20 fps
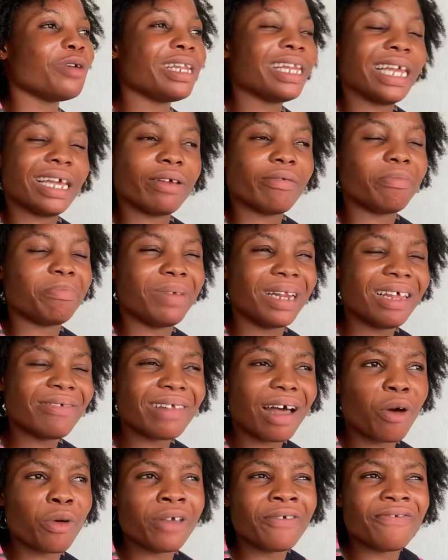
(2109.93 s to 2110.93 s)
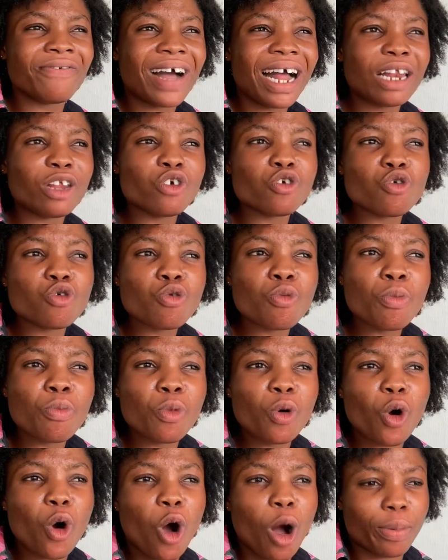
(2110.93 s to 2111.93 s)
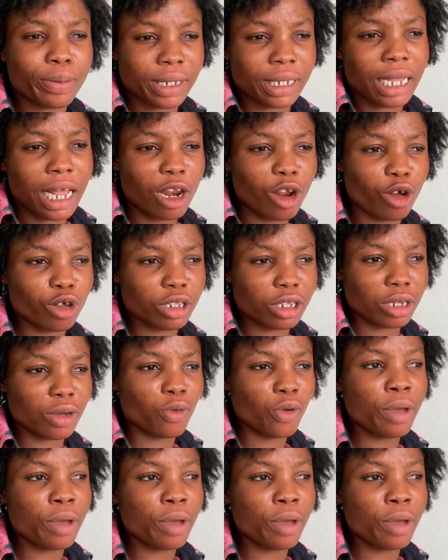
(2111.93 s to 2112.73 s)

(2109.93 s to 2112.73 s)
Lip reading: they believe that we value cops a lot,